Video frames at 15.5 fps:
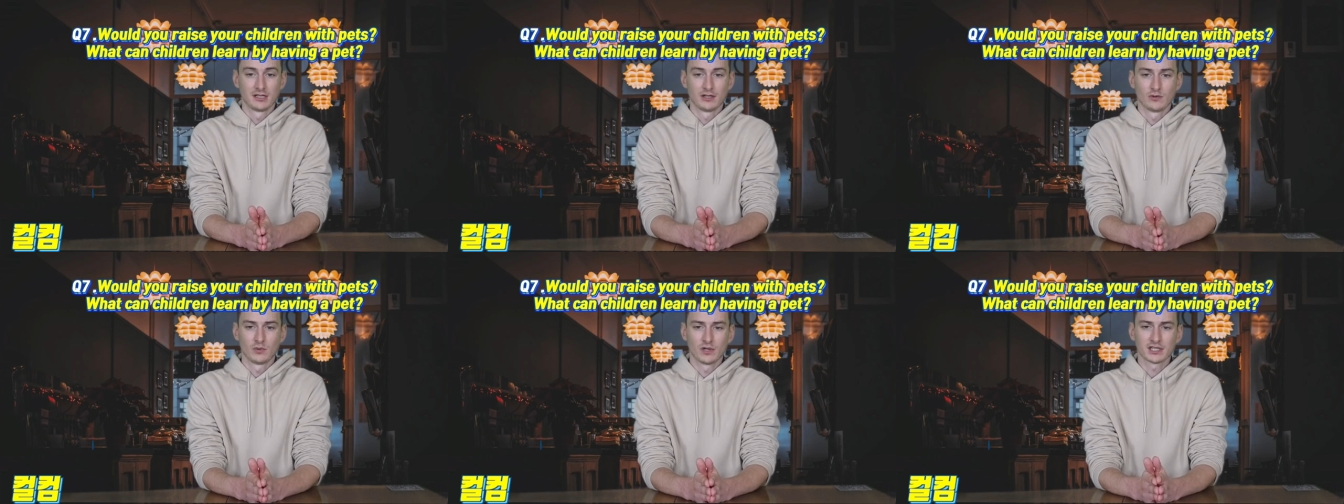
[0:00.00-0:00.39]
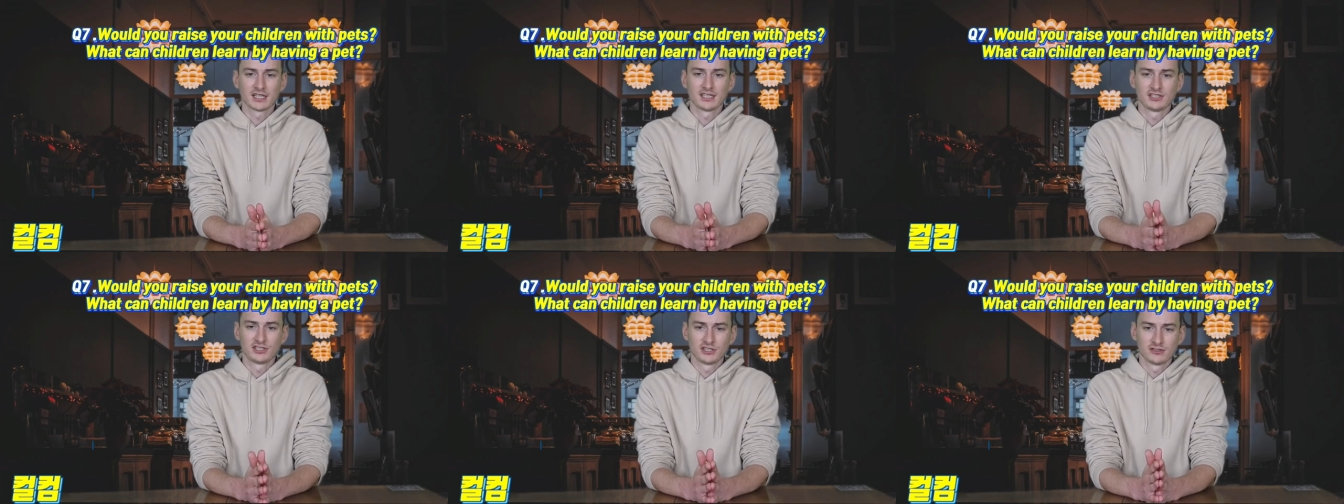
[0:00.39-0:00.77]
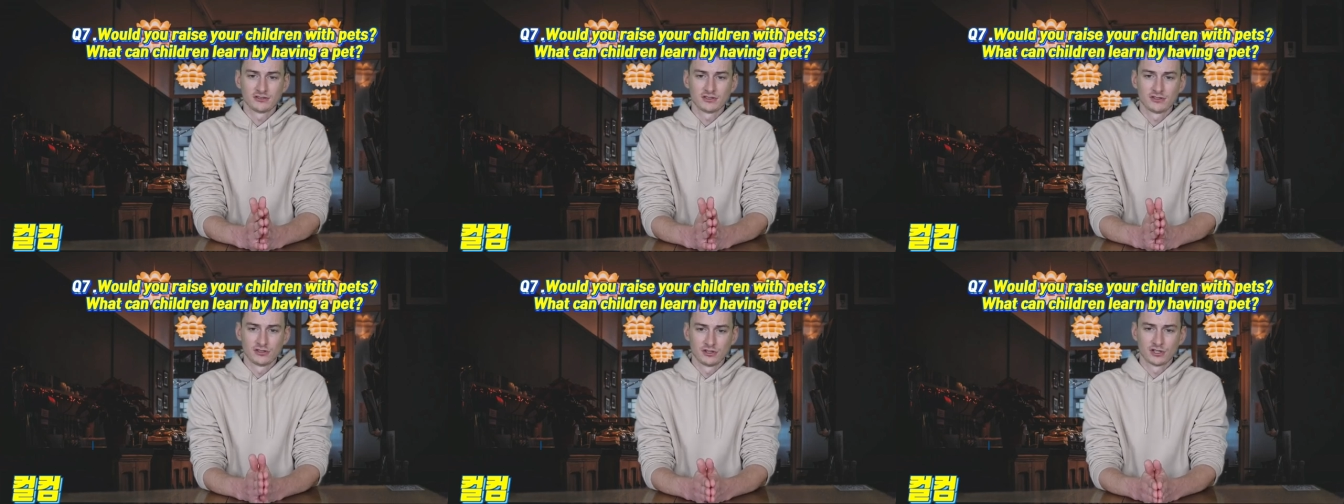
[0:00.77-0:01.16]
What can
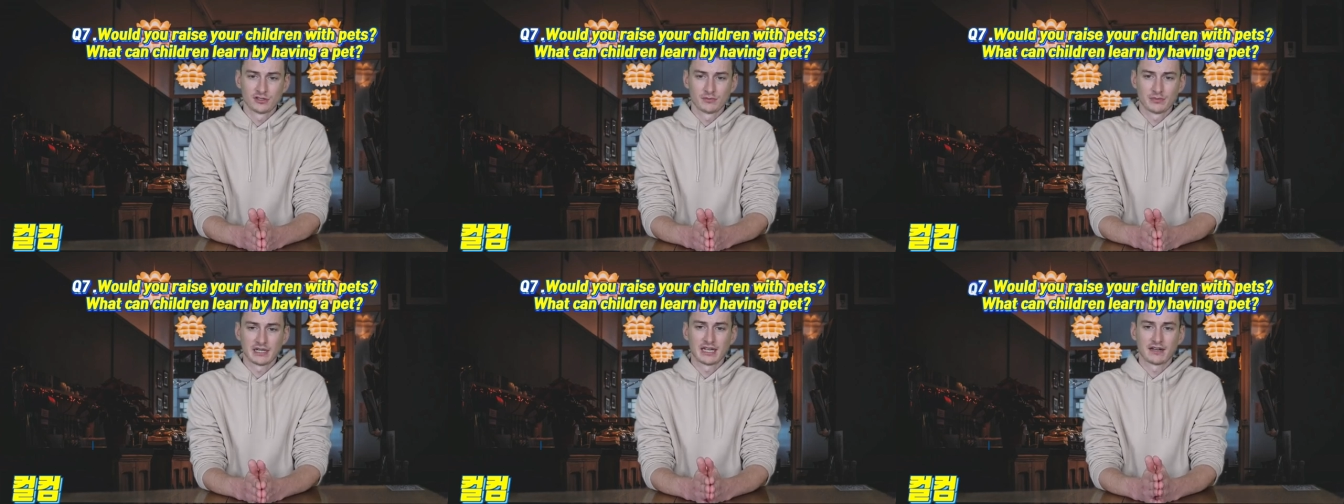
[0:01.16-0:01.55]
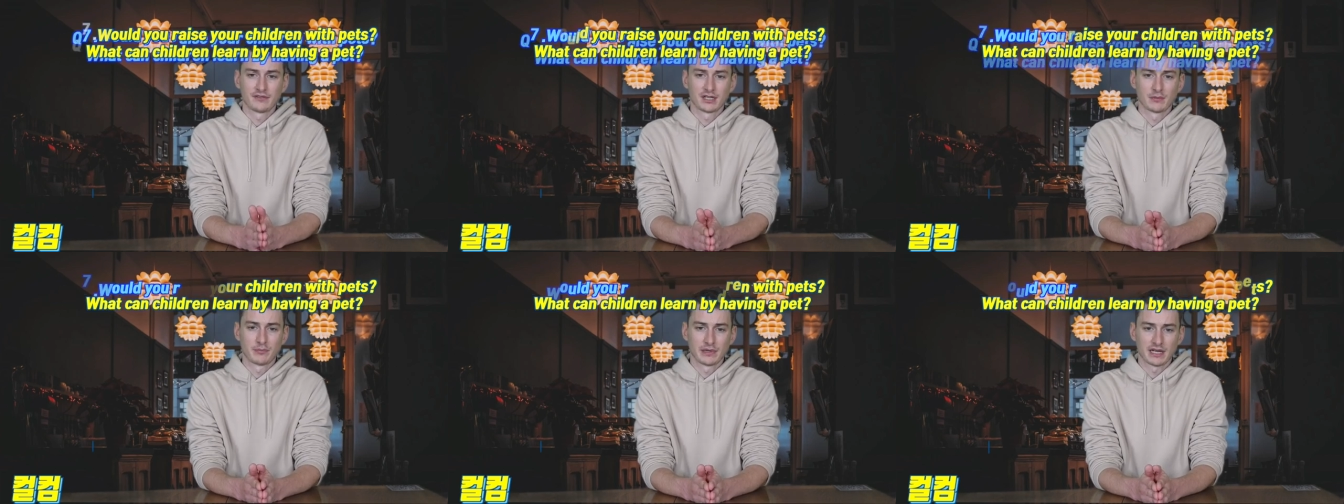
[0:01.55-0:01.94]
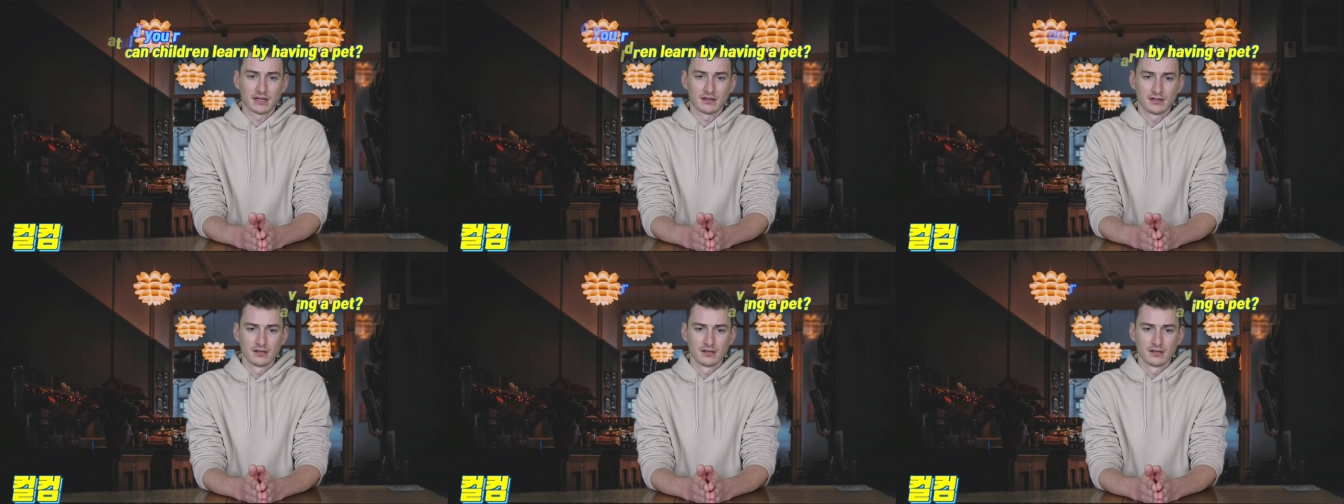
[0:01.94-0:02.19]
children learn by having a pet?